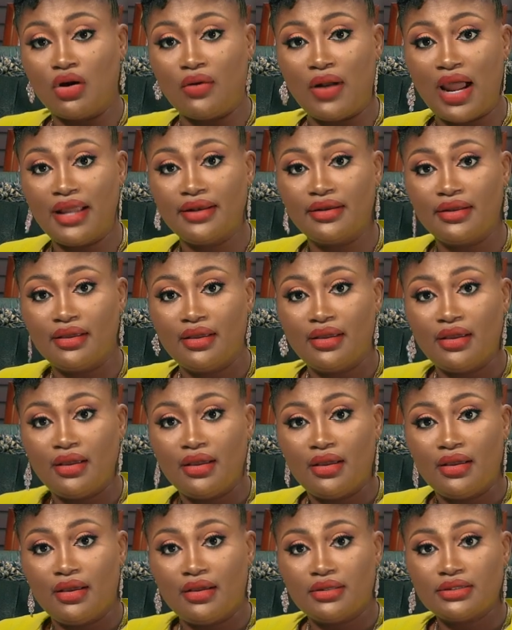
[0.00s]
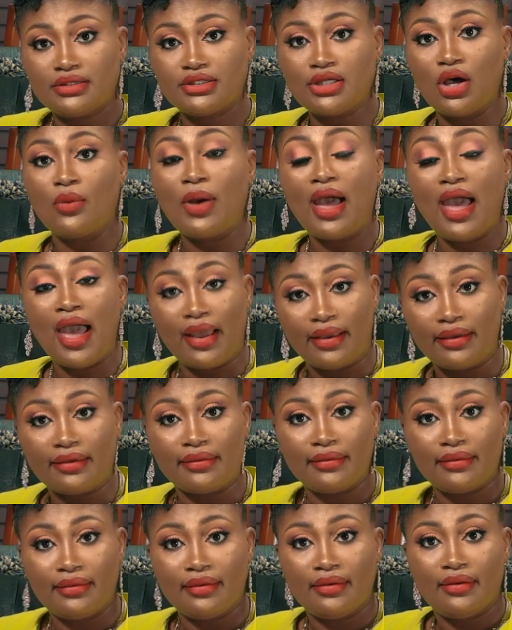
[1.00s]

All right? So, hey,